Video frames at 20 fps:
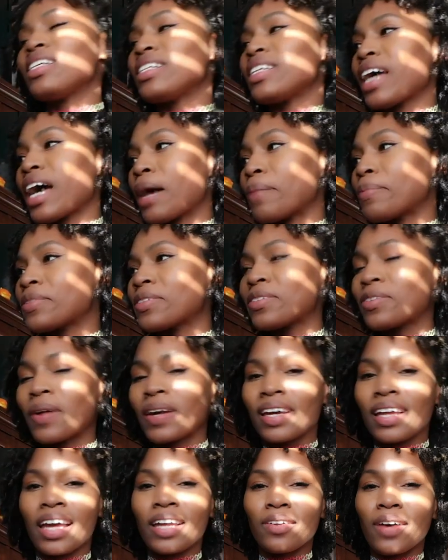need tabs so I
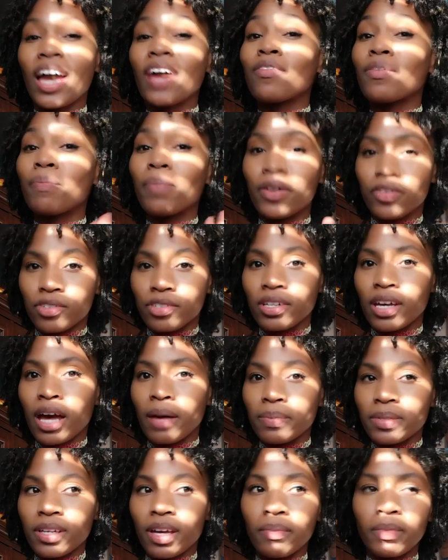can I have a bunch of
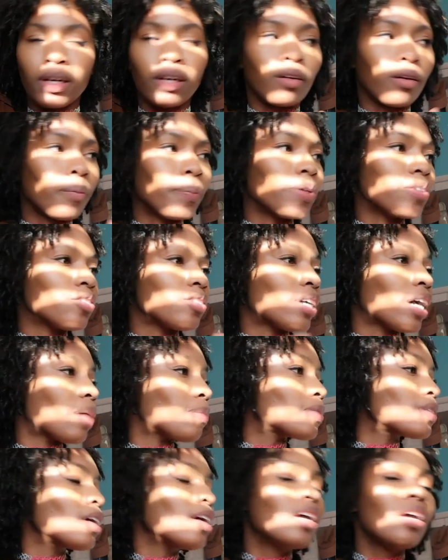tabs coming, but
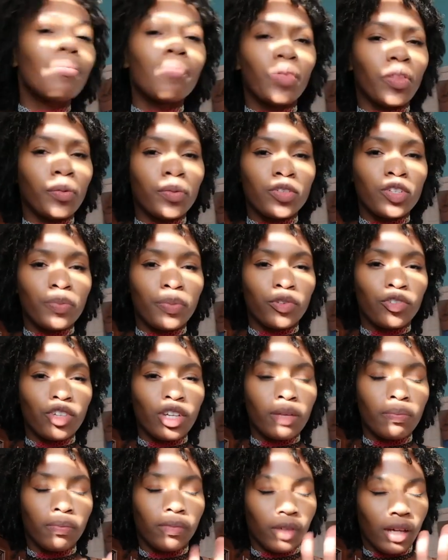they were super
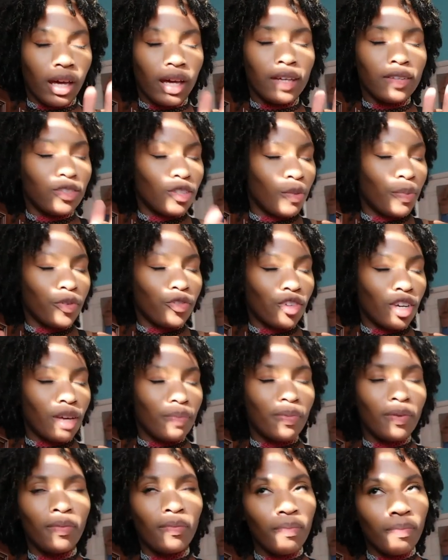cheap. Okay, super
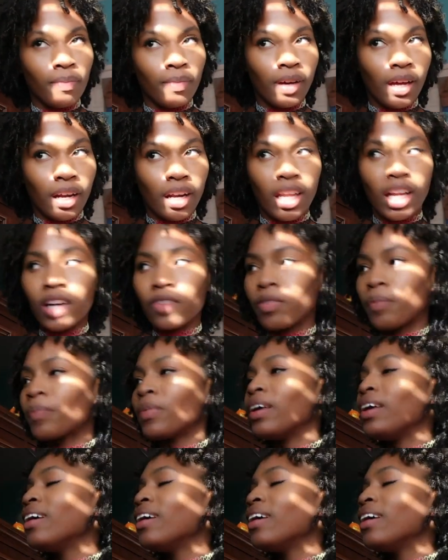cheap. Got a lot of them,